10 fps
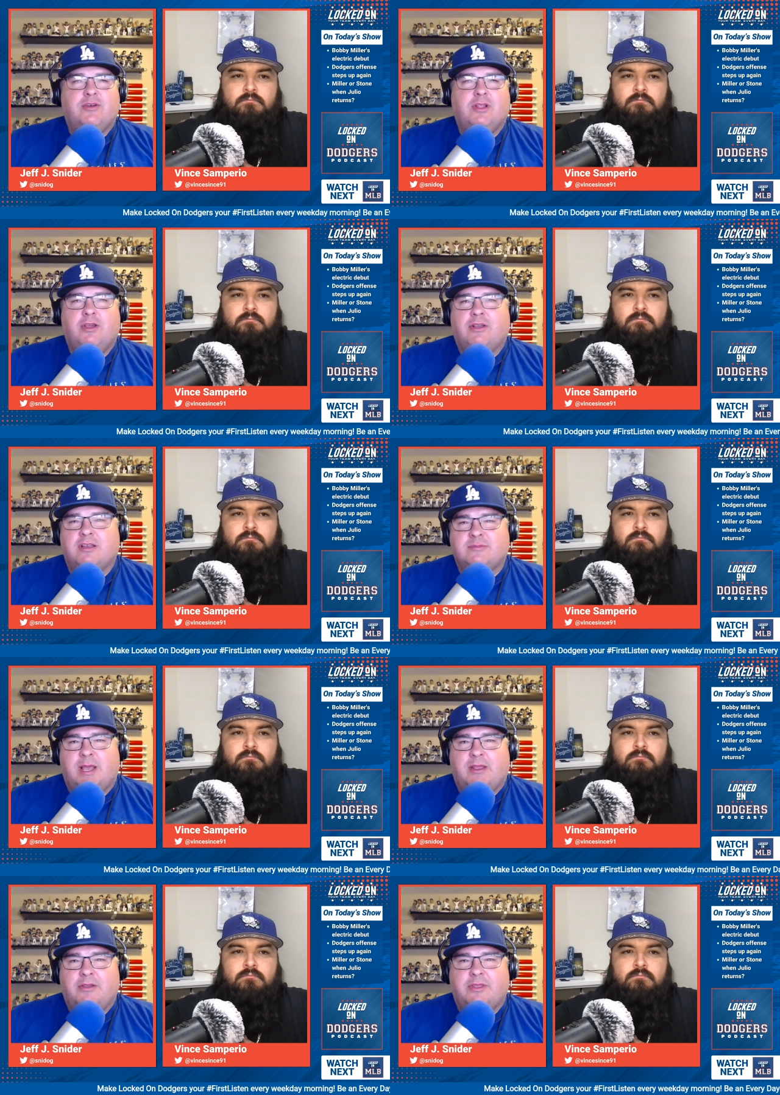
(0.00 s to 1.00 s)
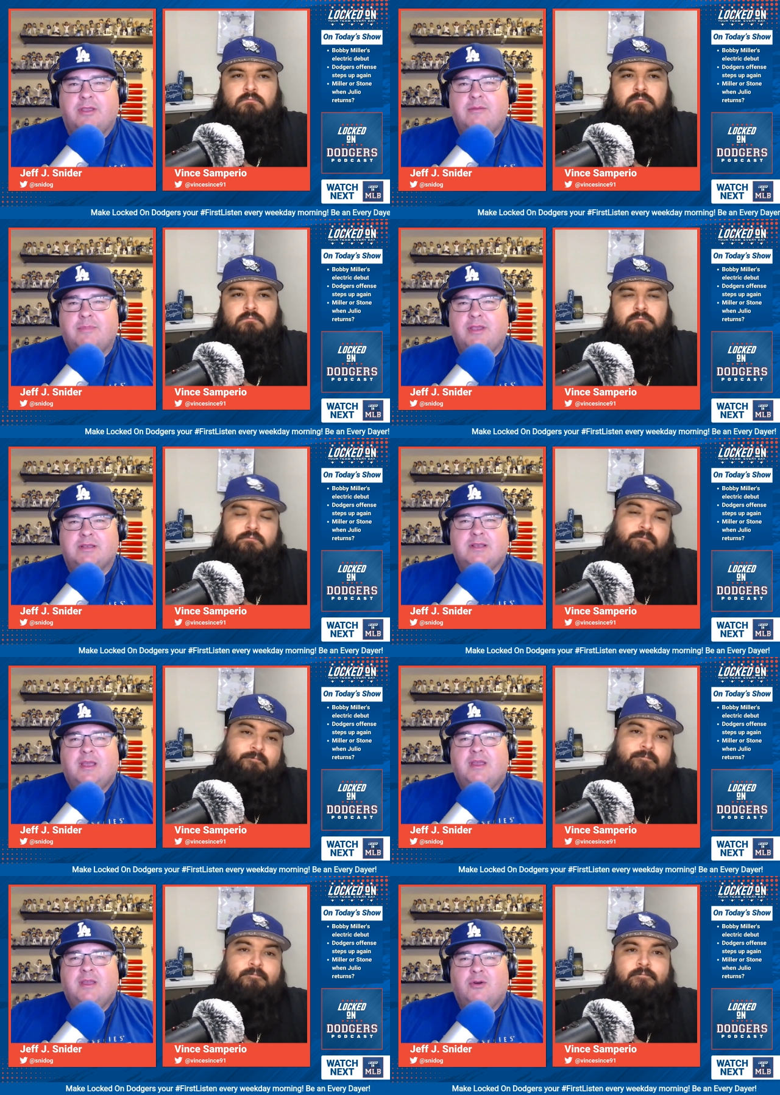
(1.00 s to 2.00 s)
Speaker 1: that Julio comes back healthy because.
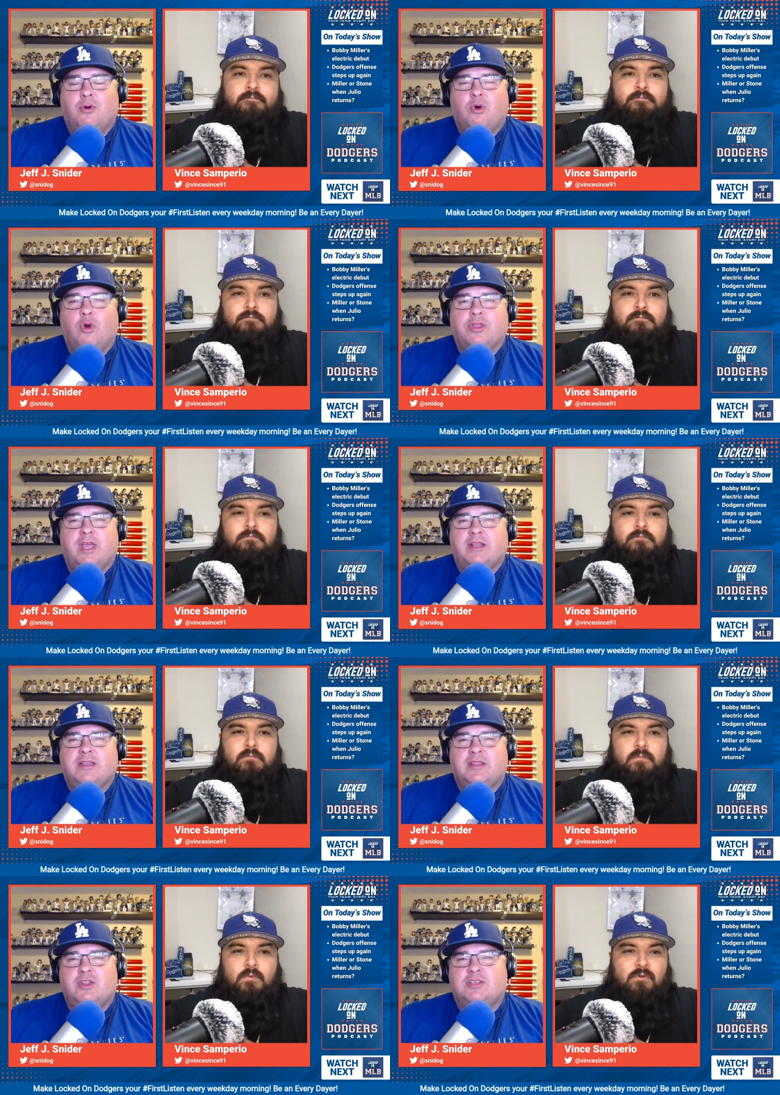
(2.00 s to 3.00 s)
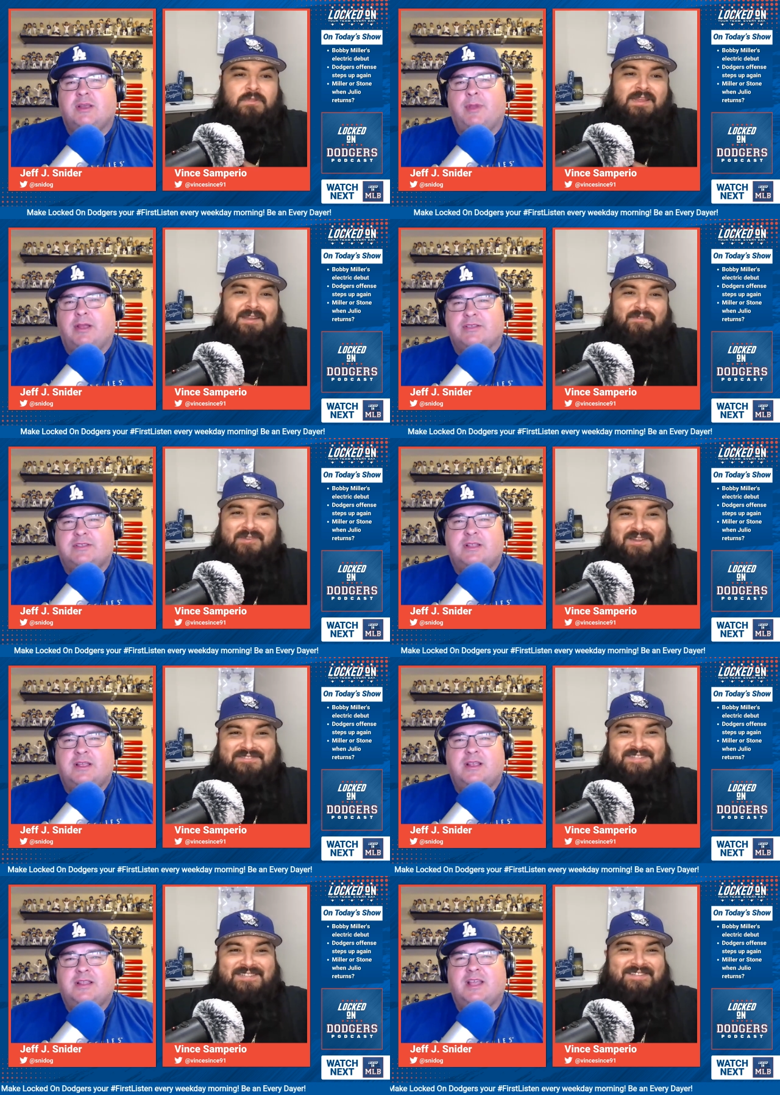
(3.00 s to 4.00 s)
Or, or that, or that, that everyone else,
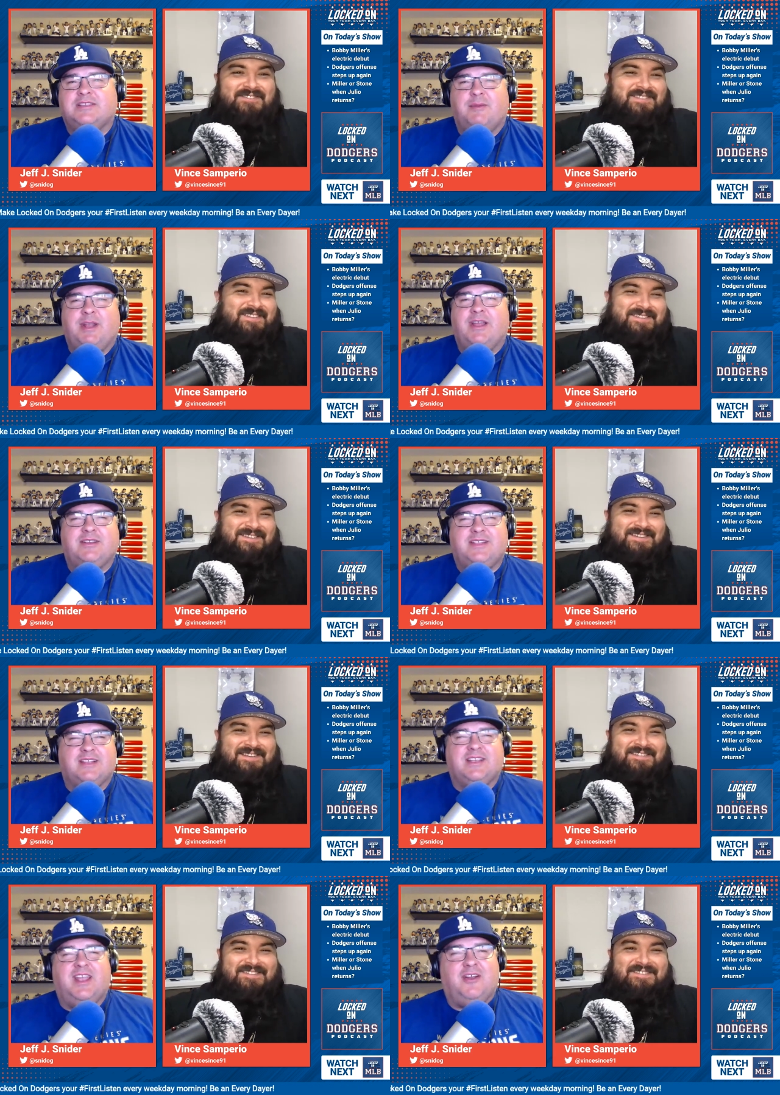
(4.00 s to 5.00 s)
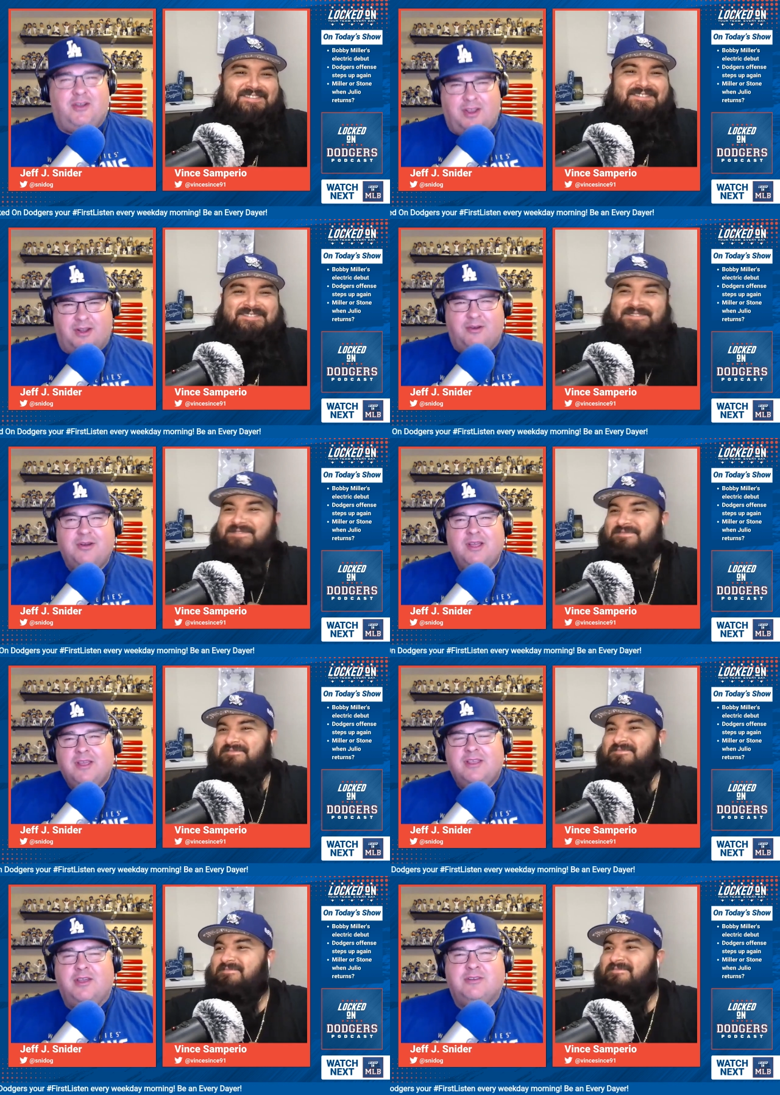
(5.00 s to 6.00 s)
that somebody else doesn't get hurt, mm-hmm. you know,
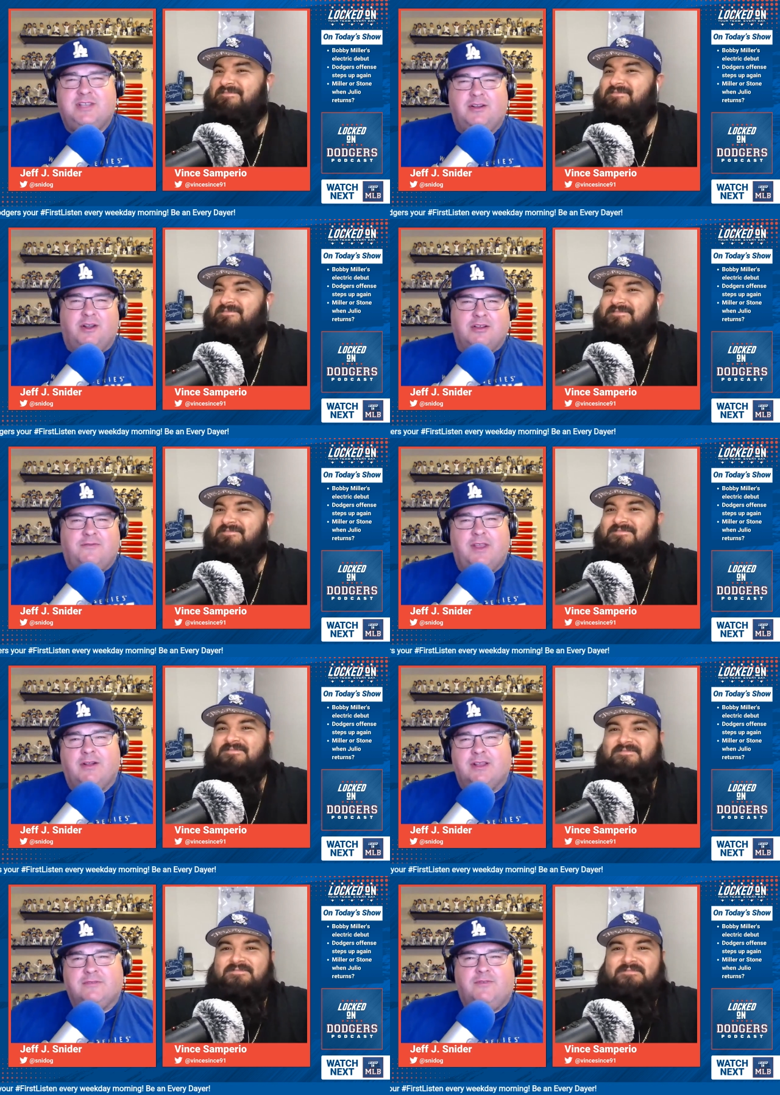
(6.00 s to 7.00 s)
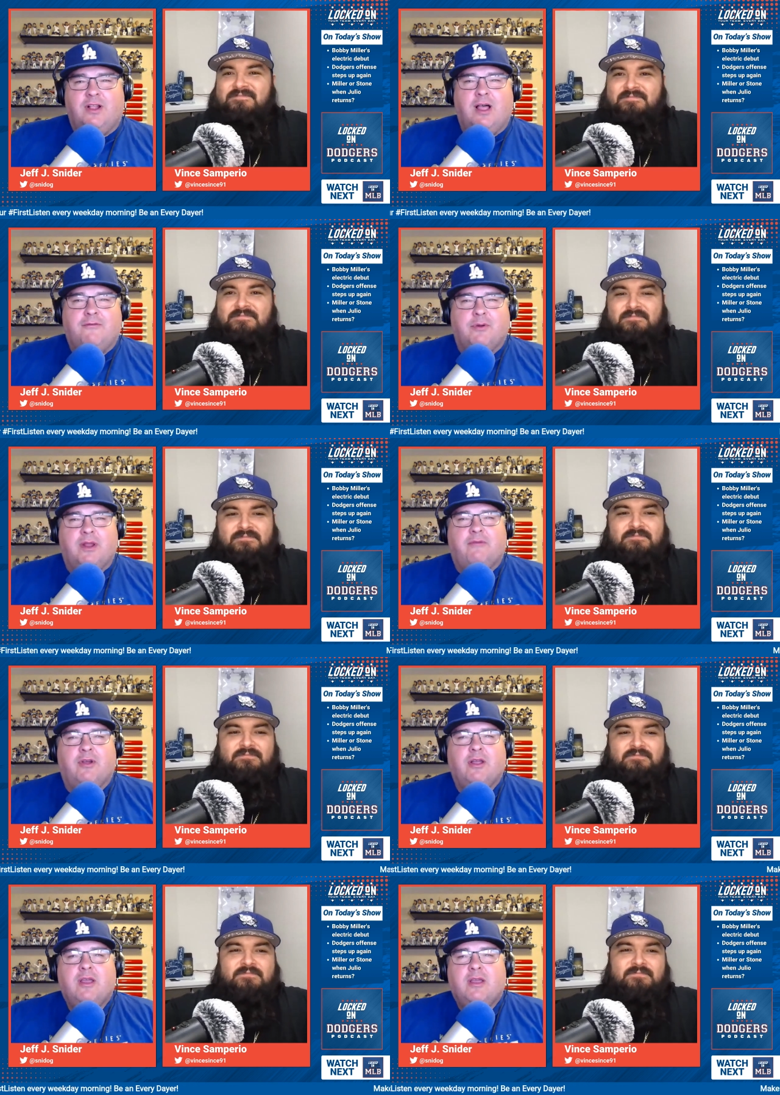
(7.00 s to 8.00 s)
you know, Syndergaard's finger doesn't fall off or
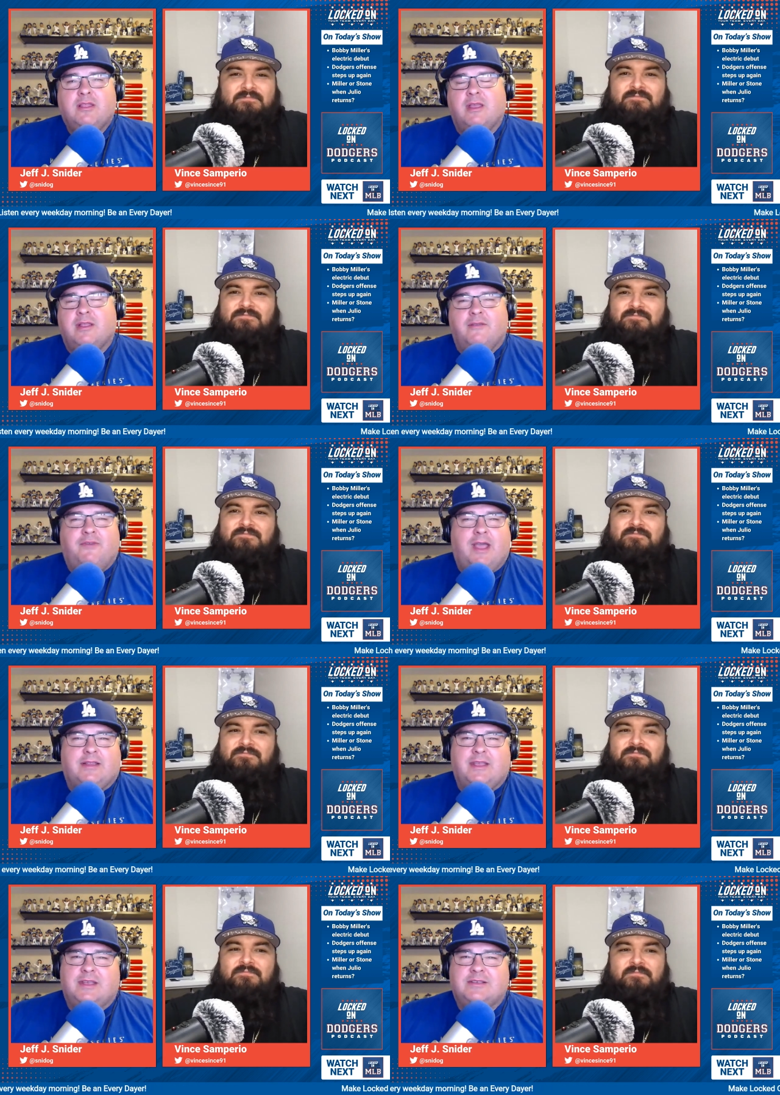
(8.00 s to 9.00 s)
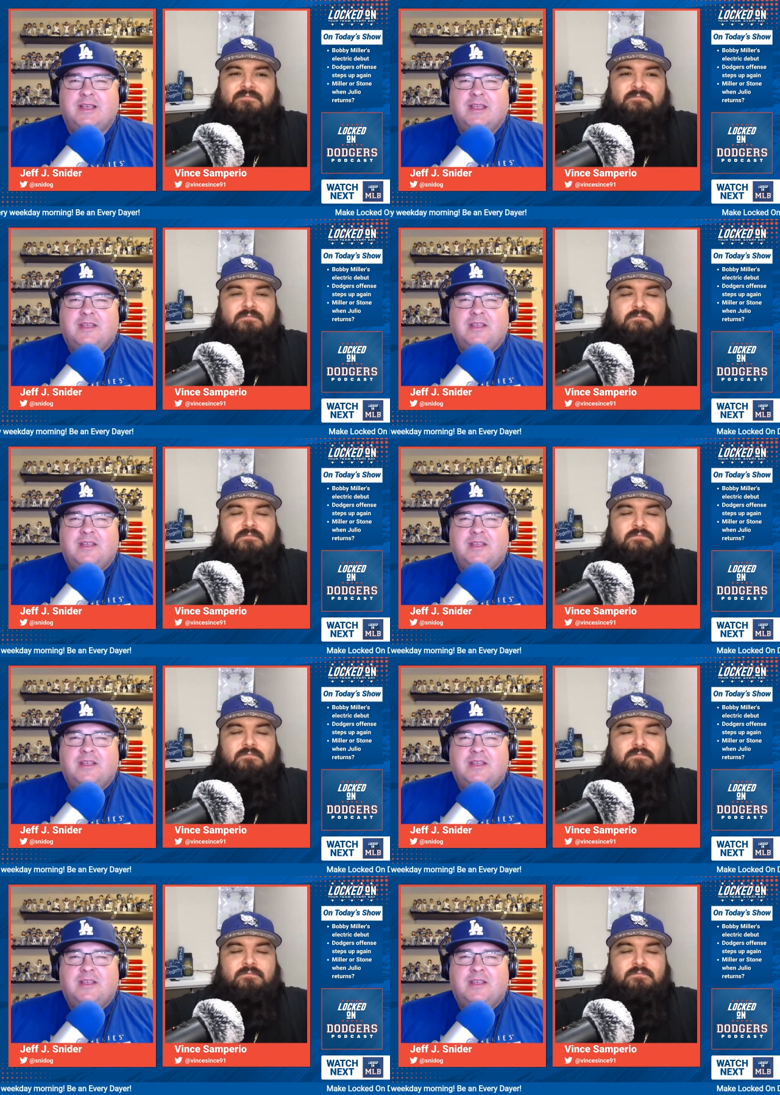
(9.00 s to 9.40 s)
whatever. The the fact is,